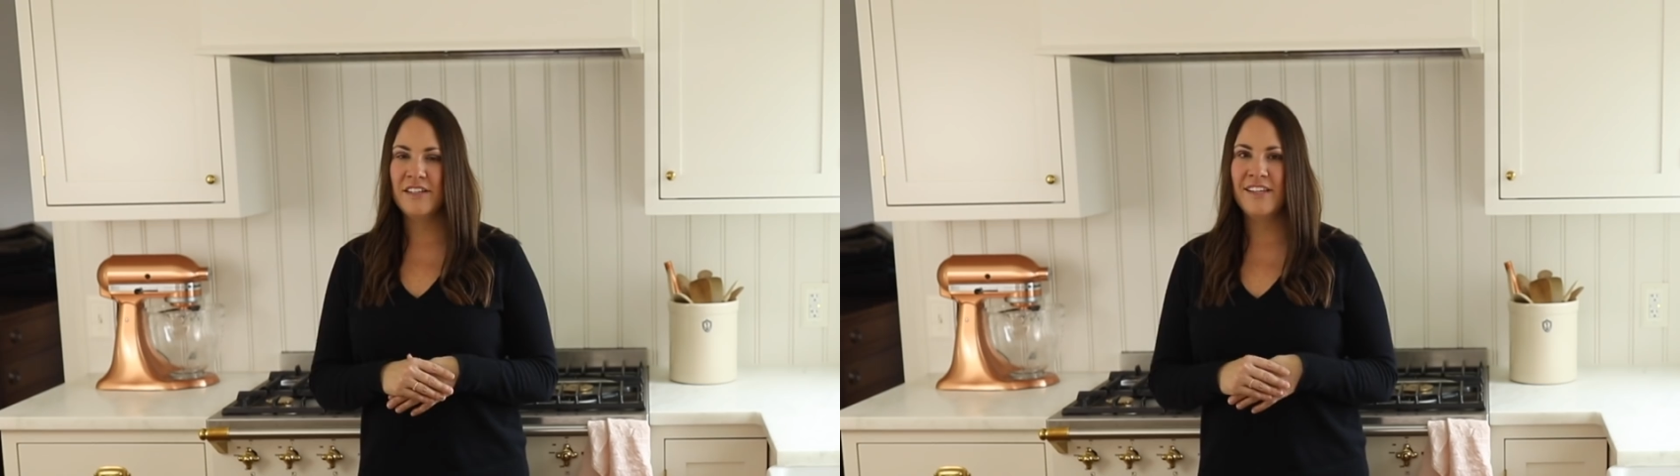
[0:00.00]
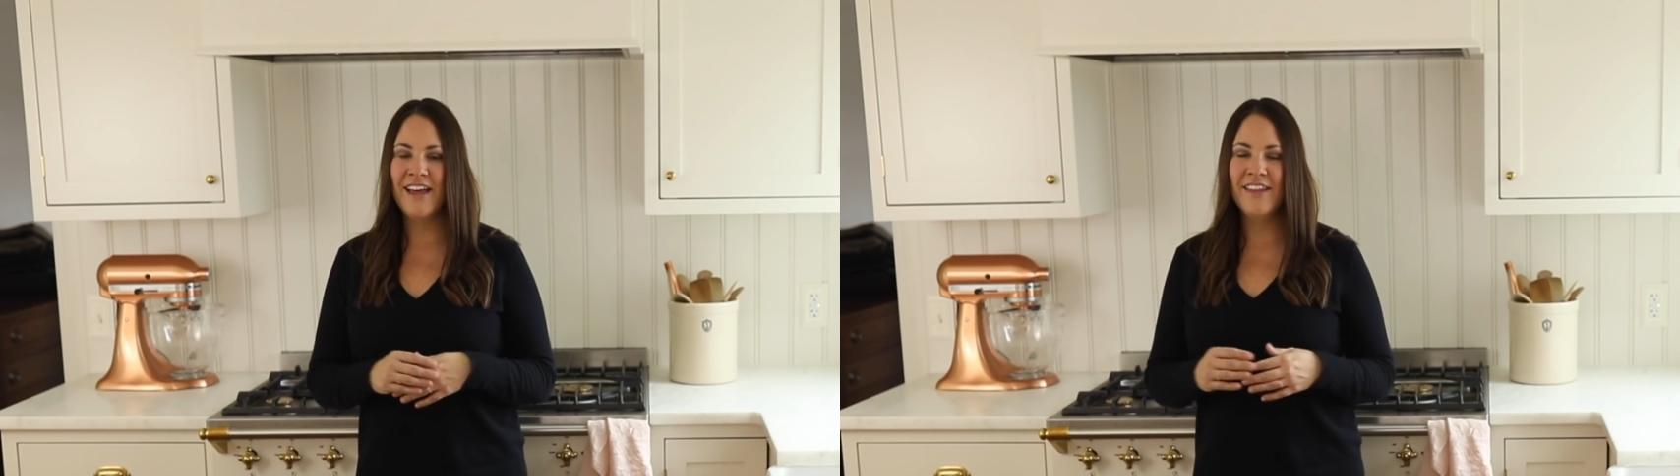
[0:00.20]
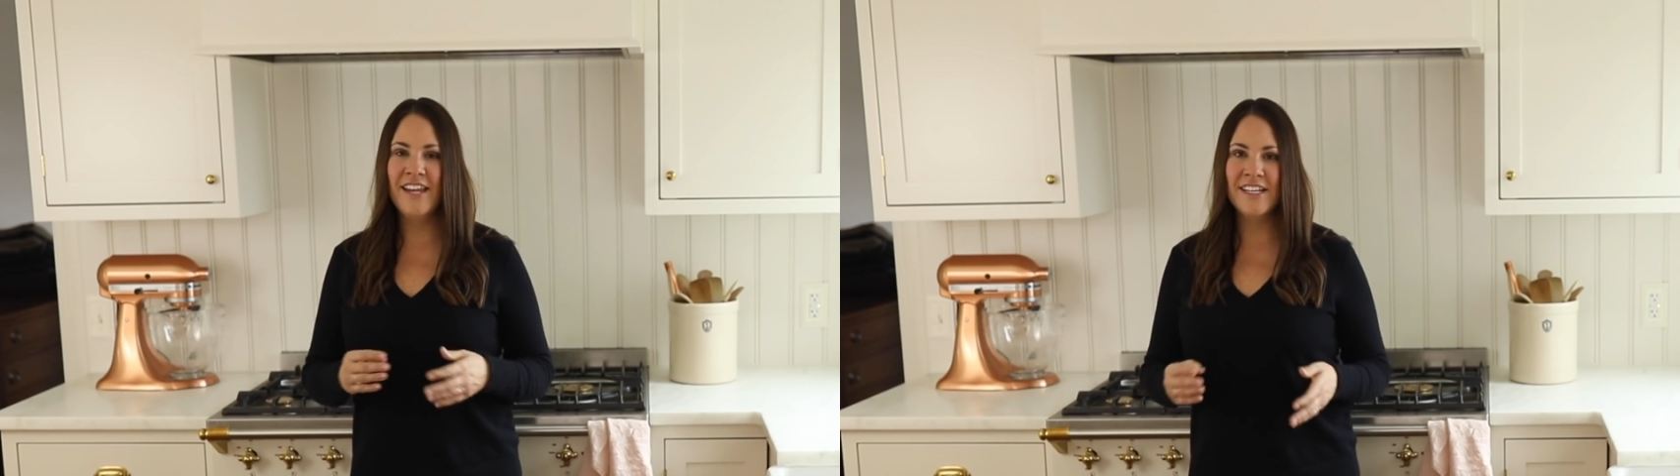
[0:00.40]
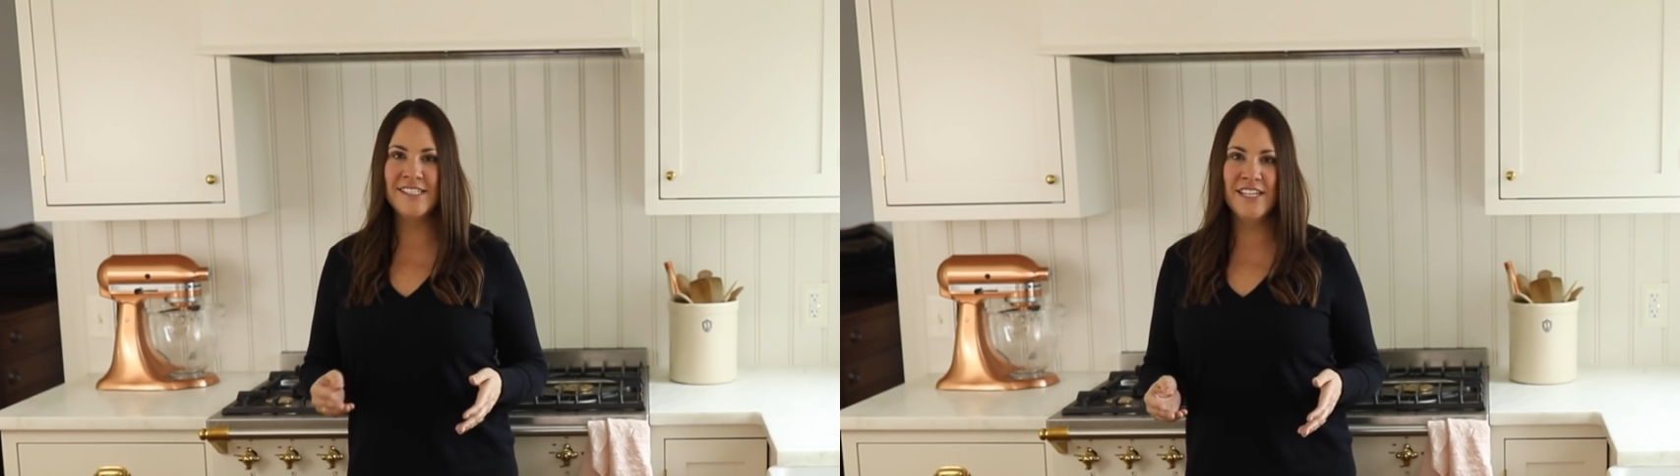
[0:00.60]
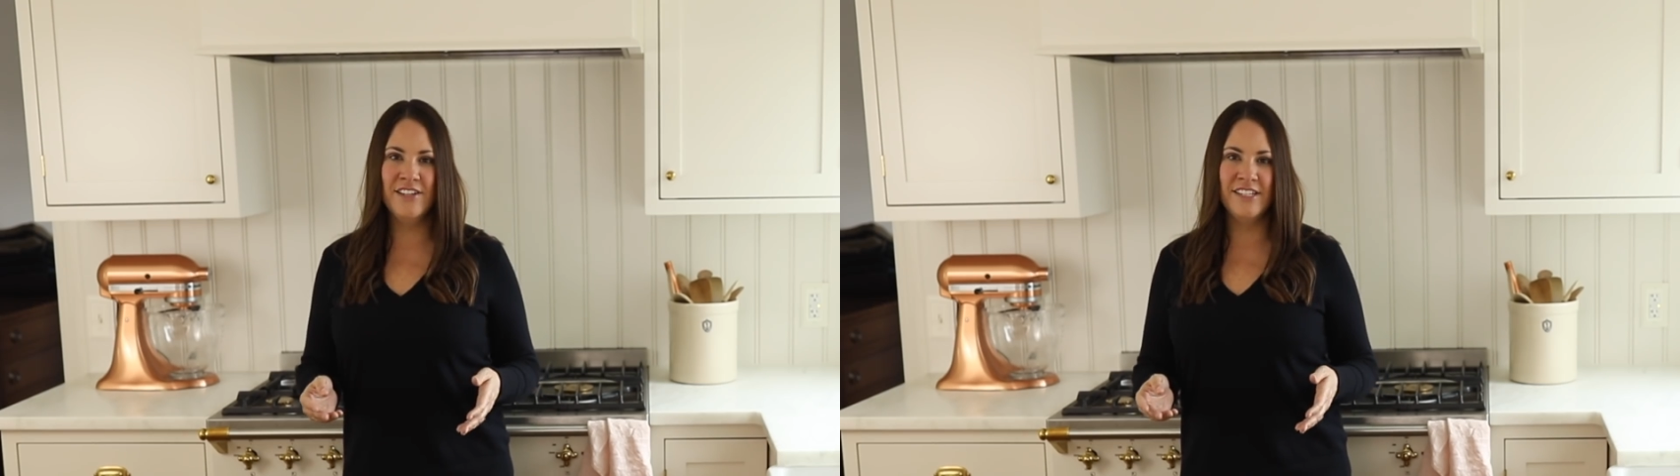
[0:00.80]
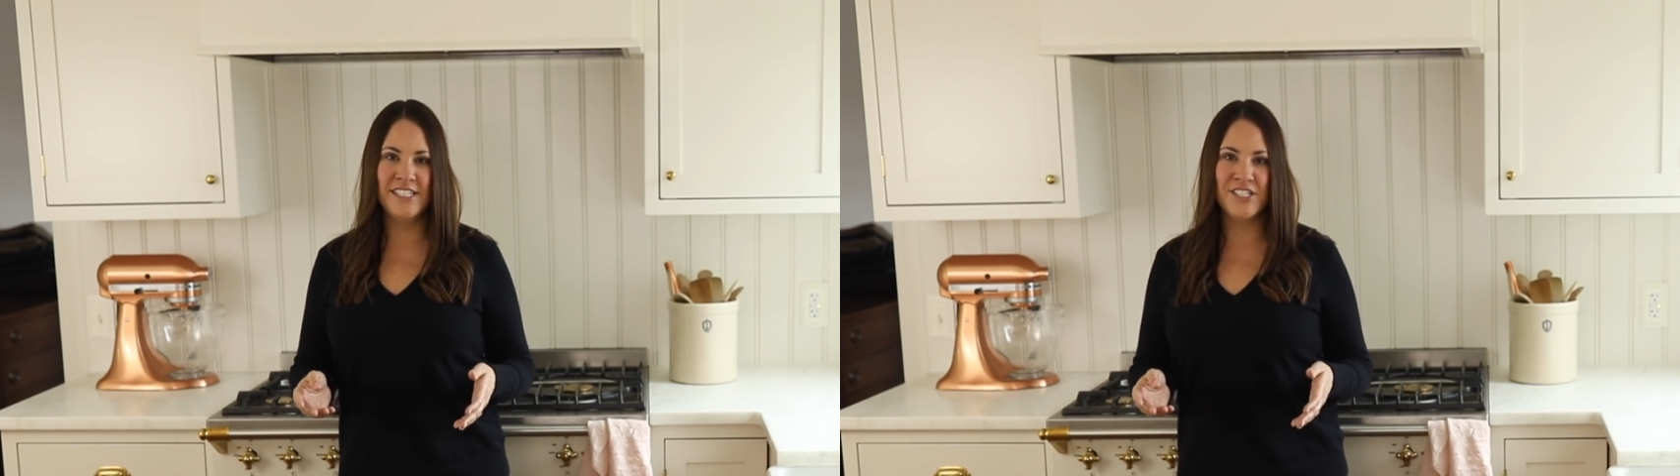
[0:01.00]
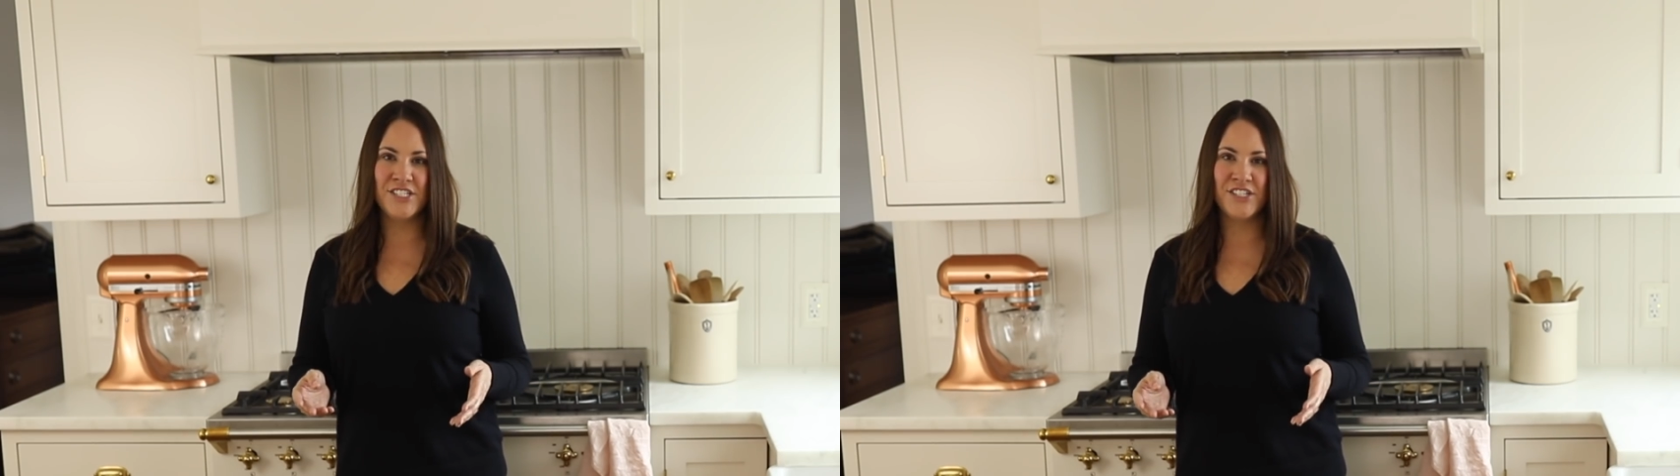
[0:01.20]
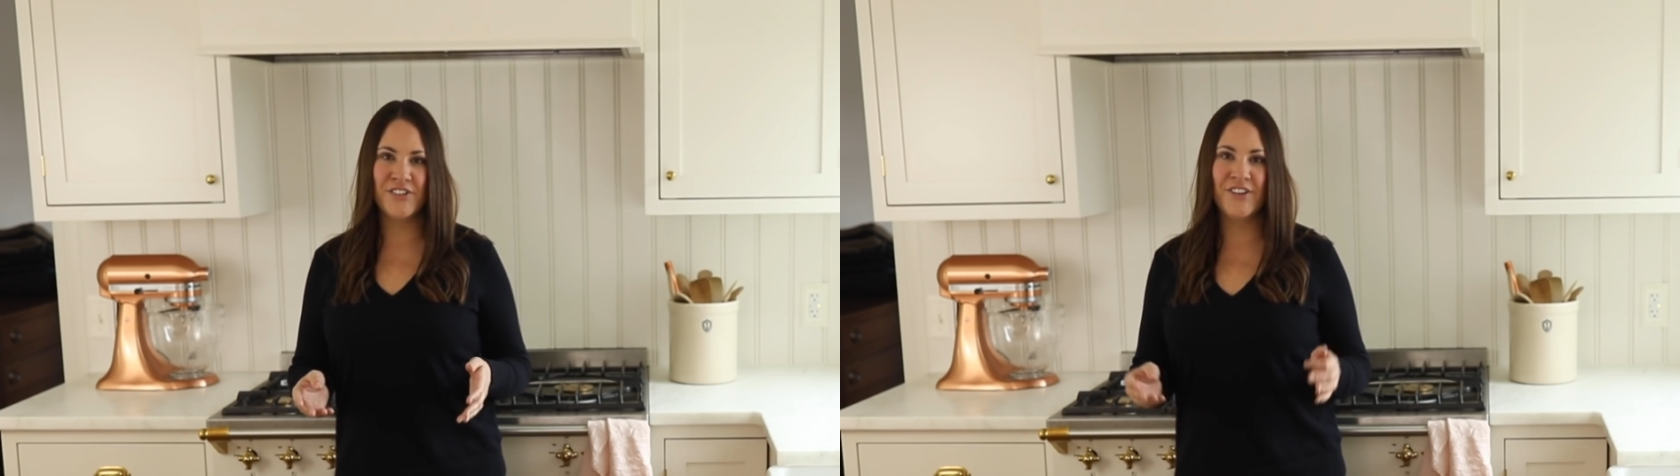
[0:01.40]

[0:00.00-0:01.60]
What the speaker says: Now, the next thing you need to do